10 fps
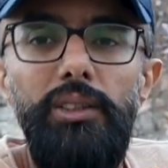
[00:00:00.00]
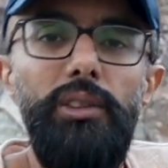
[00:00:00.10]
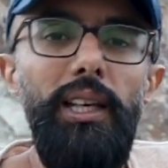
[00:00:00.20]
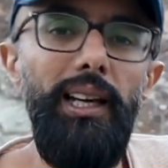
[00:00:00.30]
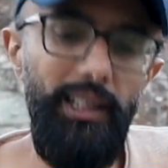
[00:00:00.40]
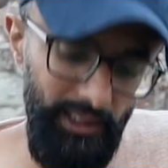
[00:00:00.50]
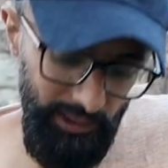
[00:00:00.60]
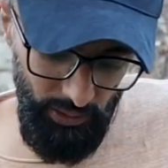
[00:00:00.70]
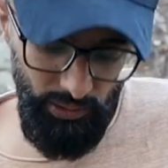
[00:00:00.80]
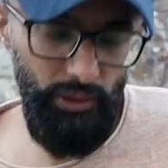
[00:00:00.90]
So
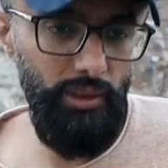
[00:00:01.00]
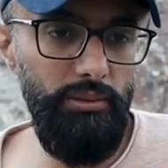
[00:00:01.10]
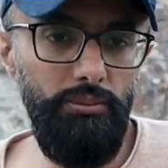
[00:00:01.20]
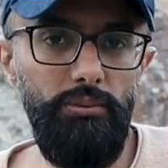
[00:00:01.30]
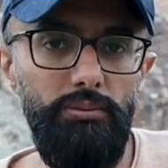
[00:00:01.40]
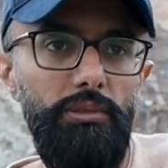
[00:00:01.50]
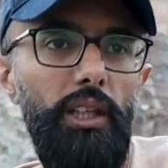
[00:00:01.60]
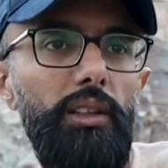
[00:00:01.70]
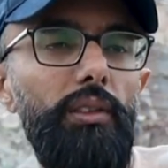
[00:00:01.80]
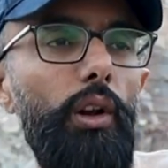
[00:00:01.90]
yeah, just
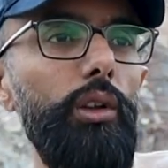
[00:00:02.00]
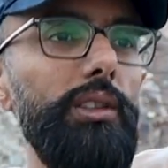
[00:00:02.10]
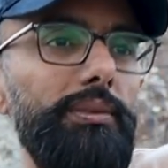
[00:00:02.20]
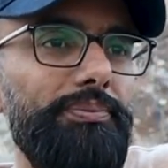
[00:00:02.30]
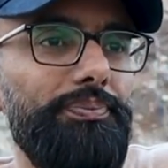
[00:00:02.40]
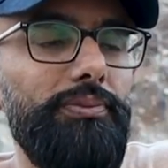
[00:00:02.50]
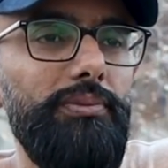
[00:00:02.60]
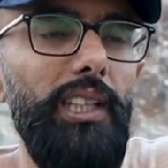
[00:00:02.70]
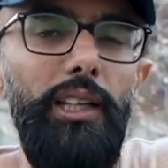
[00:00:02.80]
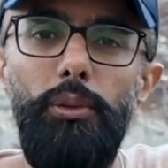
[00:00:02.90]
another vlog
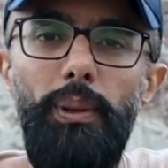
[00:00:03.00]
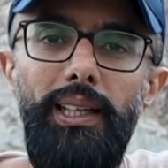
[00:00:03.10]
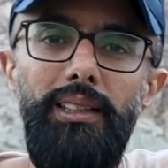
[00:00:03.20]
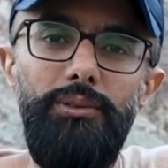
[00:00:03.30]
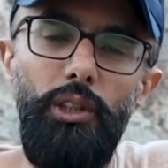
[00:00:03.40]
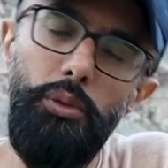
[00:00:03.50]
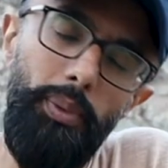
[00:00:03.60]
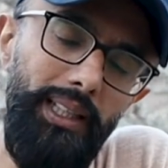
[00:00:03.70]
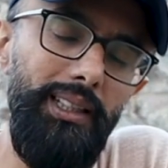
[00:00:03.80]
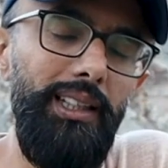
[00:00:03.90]
in Dubai, not
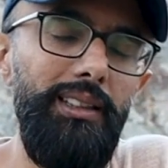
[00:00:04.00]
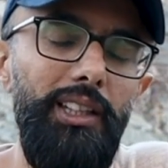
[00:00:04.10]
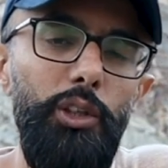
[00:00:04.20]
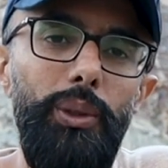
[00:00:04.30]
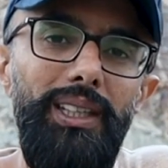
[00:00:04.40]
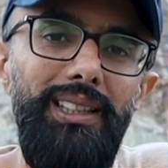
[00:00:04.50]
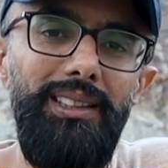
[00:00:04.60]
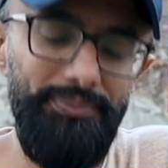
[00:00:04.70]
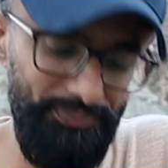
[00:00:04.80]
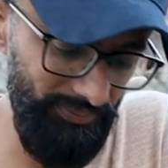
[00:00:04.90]
Dubai, in the
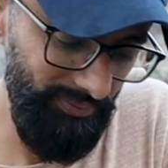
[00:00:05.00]
UAE.